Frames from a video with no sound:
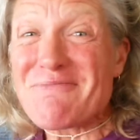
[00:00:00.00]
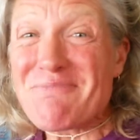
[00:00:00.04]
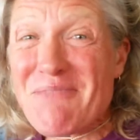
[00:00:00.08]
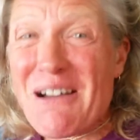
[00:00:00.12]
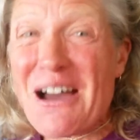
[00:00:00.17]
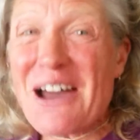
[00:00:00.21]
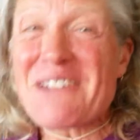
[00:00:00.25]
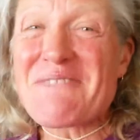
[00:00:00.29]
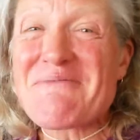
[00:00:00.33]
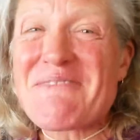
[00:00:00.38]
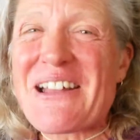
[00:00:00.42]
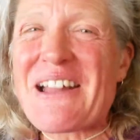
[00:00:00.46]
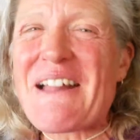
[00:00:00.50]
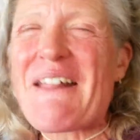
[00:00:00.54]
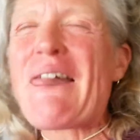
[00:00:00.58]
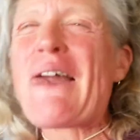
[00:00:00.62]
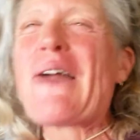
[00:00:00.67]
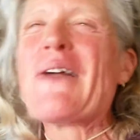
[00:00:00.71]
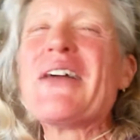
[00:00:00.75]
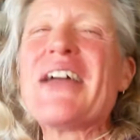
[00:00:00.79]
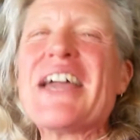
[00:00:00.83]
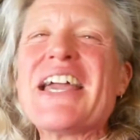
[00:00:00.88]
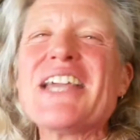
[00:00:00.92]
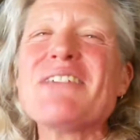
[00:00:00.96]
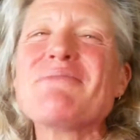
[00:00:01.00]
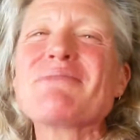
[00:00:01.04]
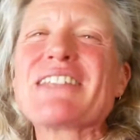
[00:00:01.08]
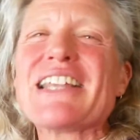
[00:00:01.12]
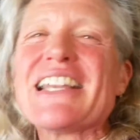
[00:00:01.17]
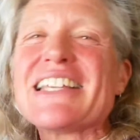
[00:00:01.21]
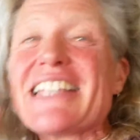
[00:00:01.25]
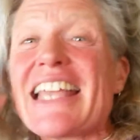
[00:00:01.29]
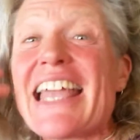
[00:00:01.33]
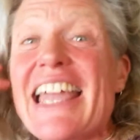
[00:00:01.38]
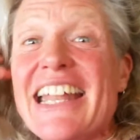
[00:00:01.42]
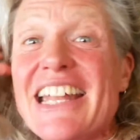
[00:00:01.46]
Pardon me, heaps
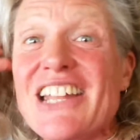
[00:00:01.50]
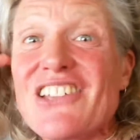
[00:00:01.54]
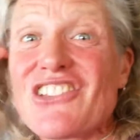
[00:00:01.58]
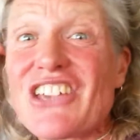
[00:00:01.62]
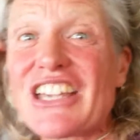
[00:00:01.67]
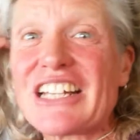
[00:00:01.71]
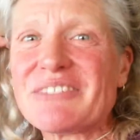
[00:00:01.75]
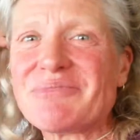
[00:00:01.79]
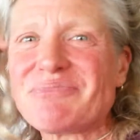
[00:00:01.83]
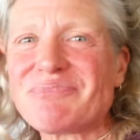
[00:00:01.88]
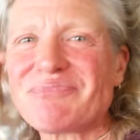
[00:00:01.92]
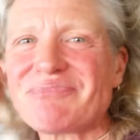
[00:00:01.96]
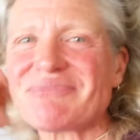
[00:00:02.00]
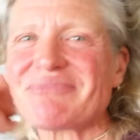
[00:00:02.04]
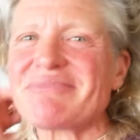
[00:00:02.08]
less energy.